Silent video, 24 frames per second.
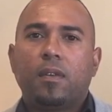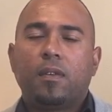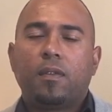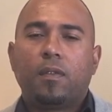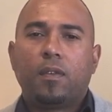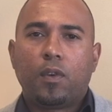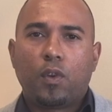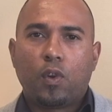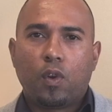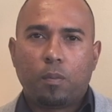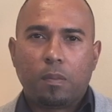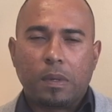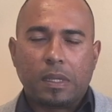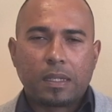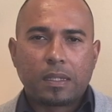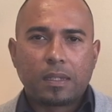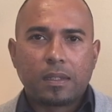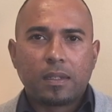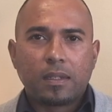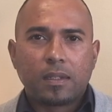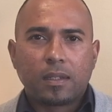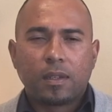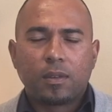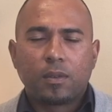for your
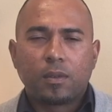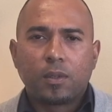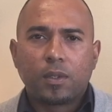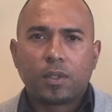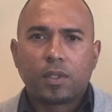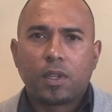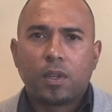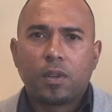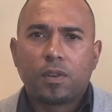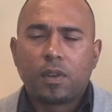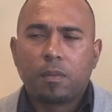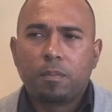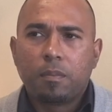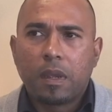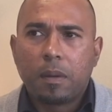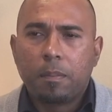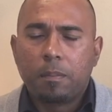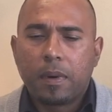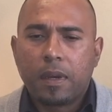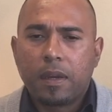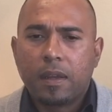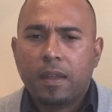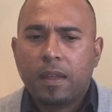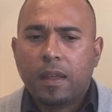business. And also
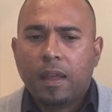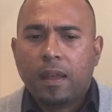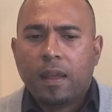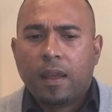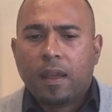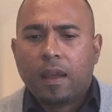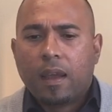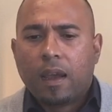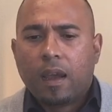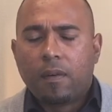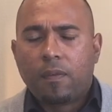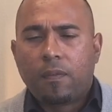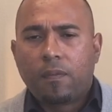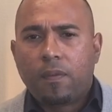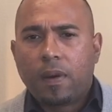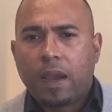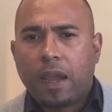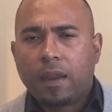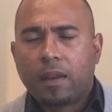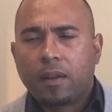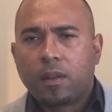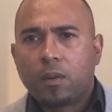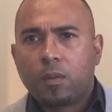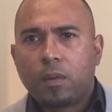remember, a
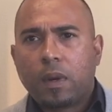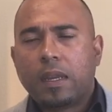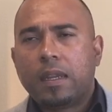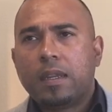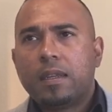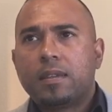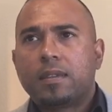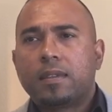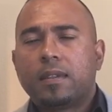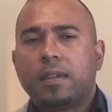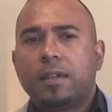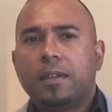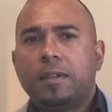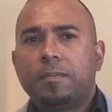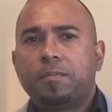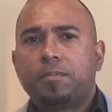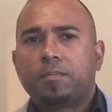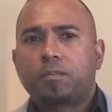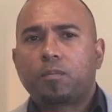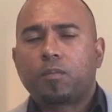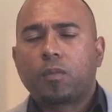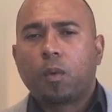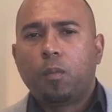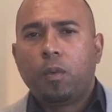final one is
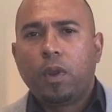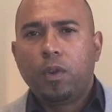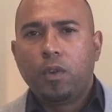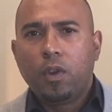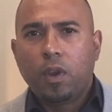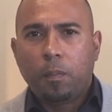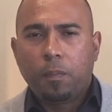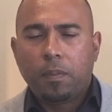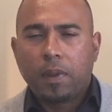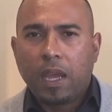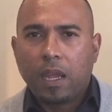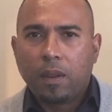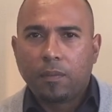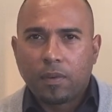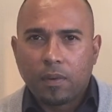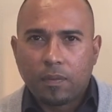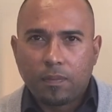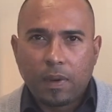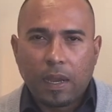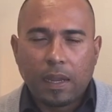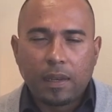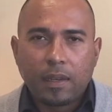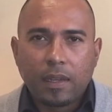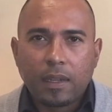when you're applying for
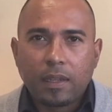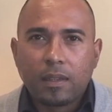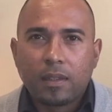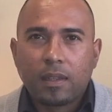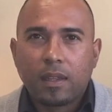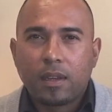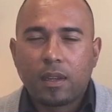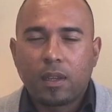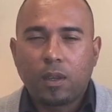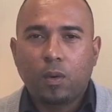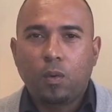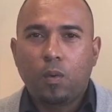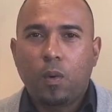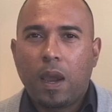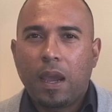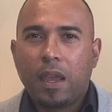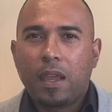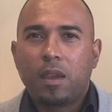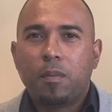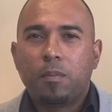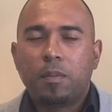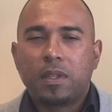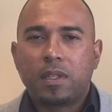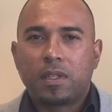funding, the
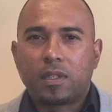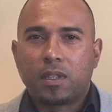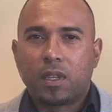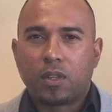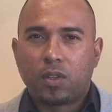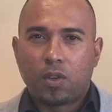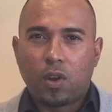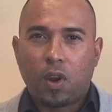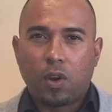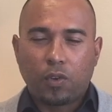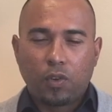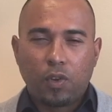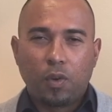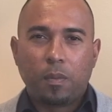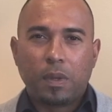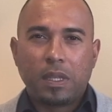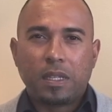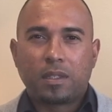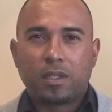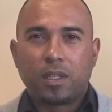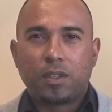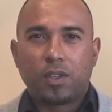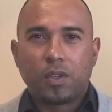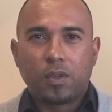requirements, the
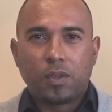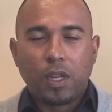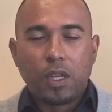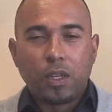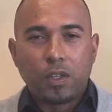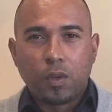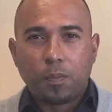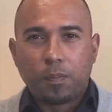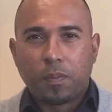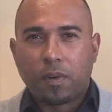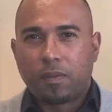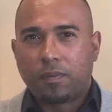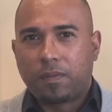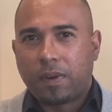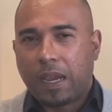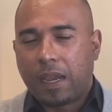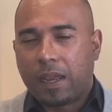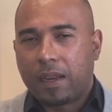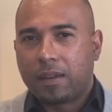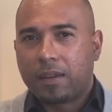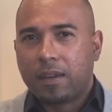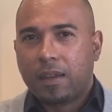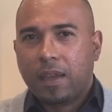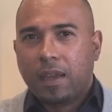documents that you need to
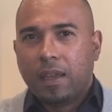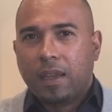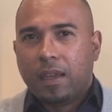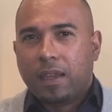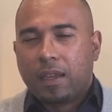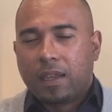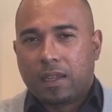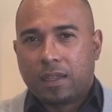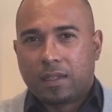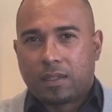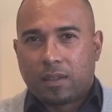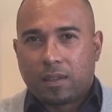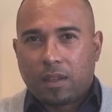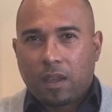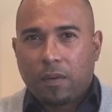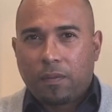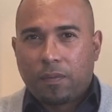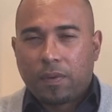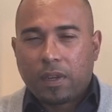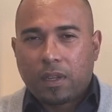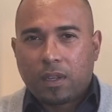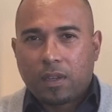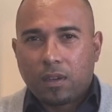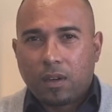provide in South
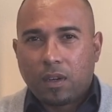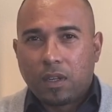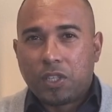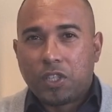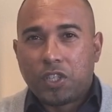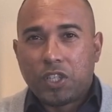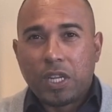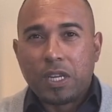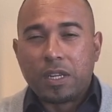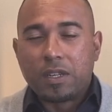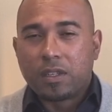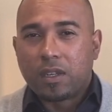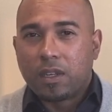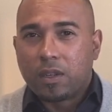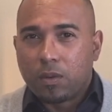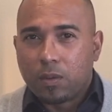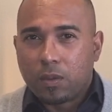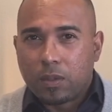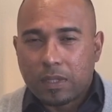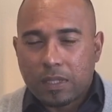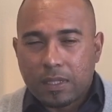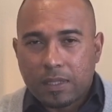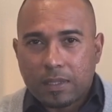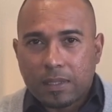Africa are generally
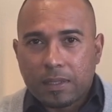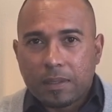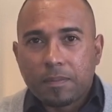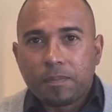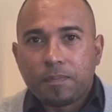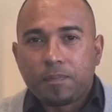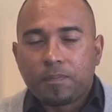all the same.